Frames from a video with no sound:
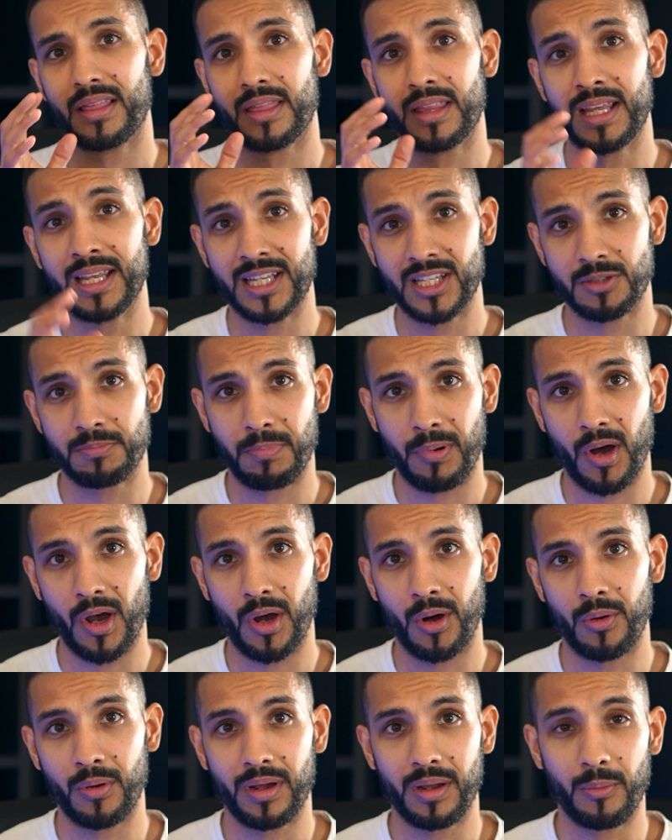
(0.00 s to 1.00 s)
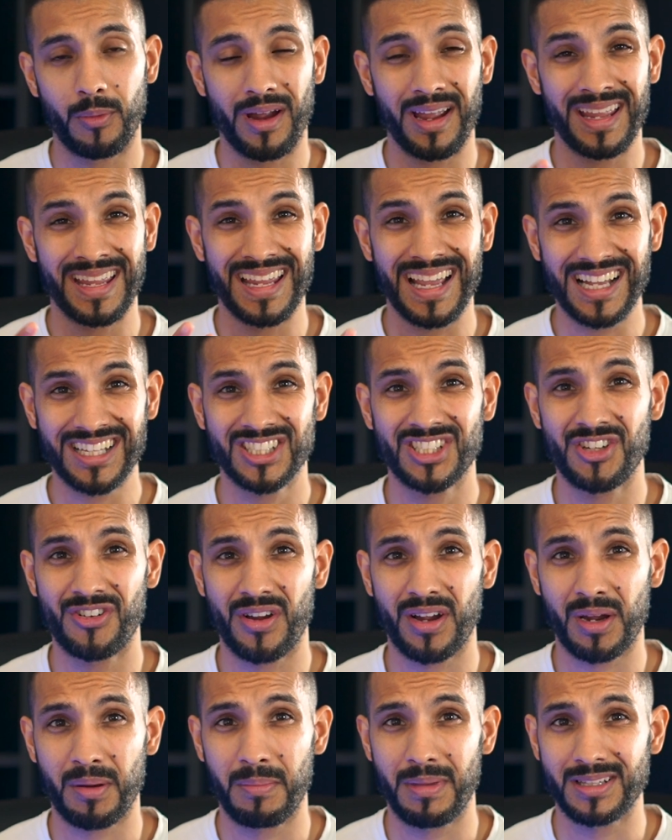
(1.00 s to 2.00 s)
his bio, where he actually
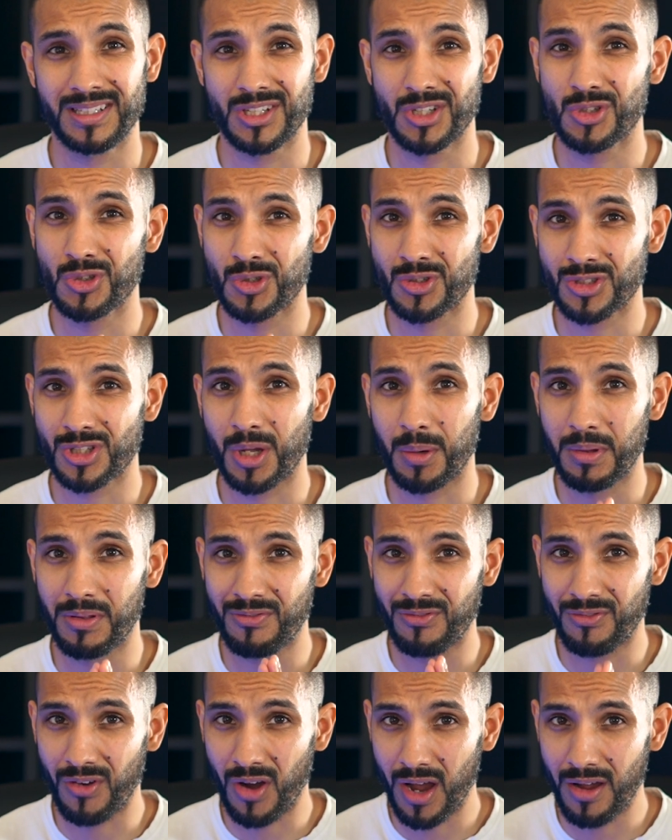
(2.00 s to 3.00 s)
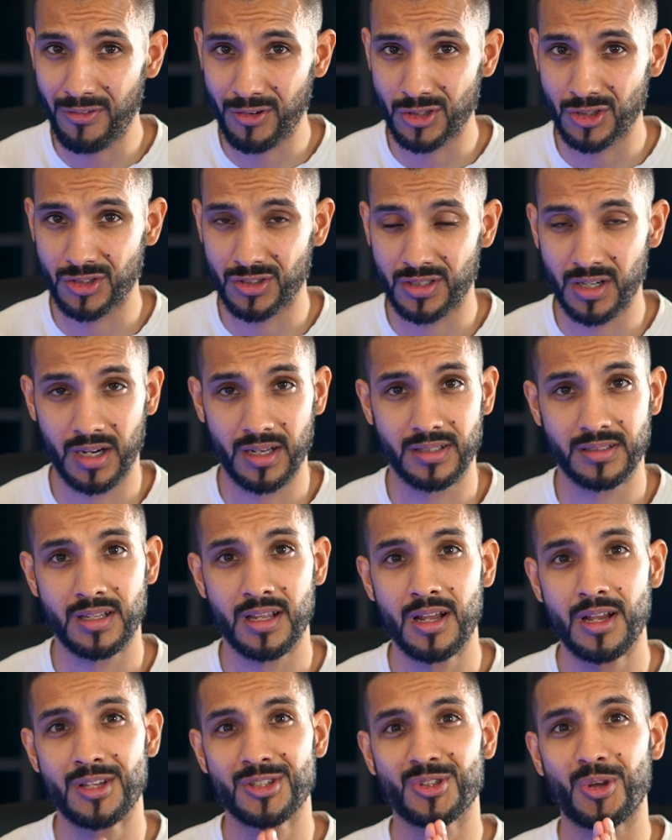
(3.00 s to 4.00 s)
recommends that you should start with $500.
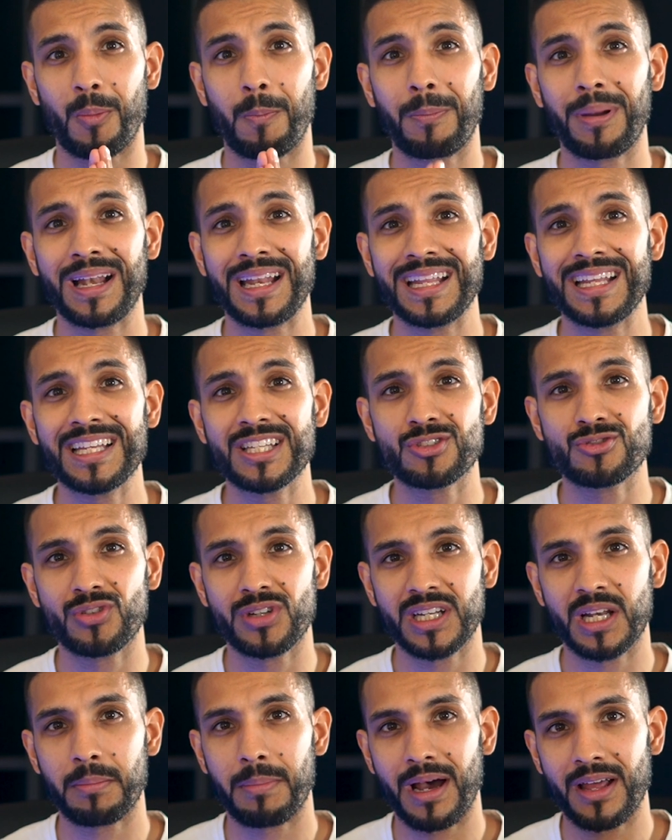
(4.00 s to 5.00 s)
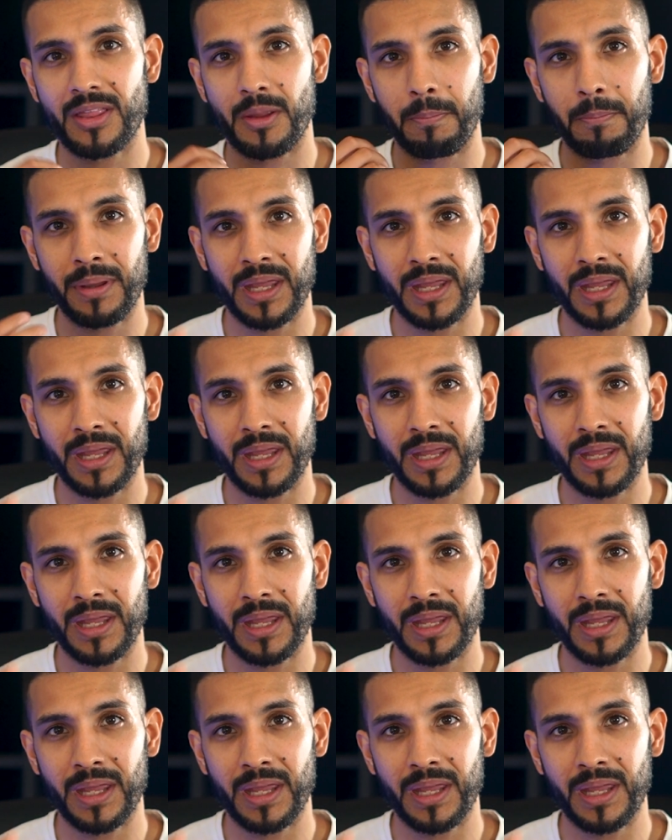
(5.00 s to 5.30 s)
So please read about the